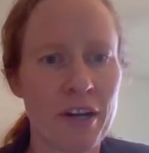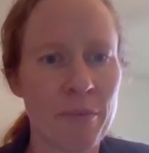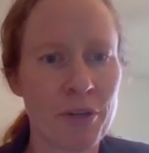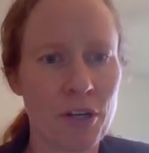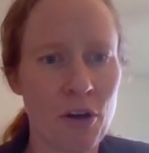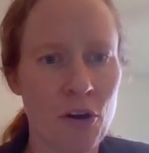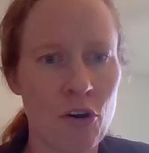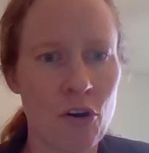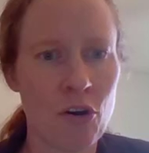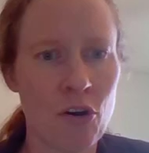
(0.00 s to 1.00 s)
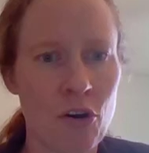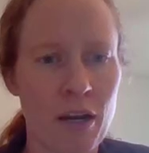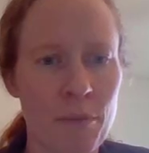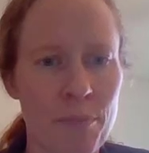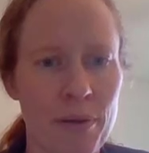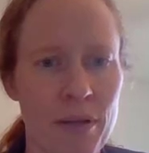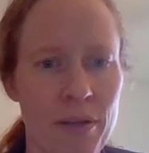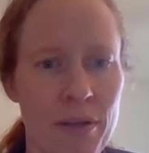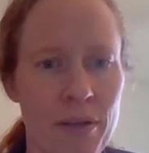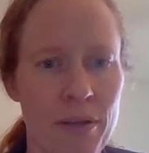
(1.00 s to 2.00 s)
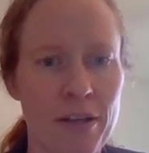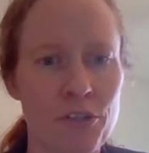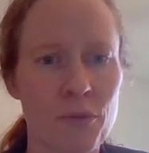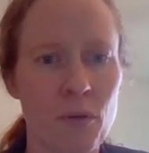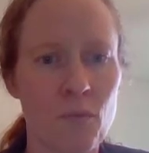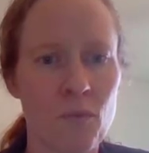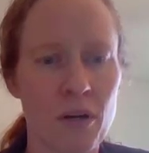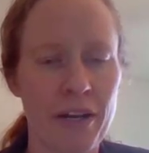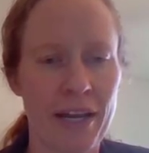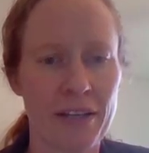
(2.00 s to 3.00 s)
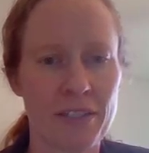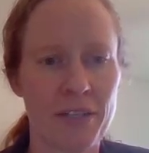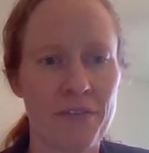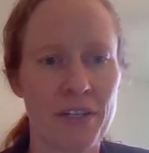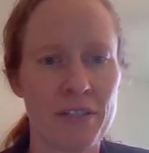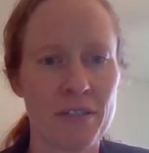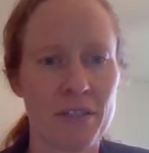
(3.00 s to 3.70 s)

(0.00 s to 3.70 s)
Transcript: now I'm going to open up the Module 1 activities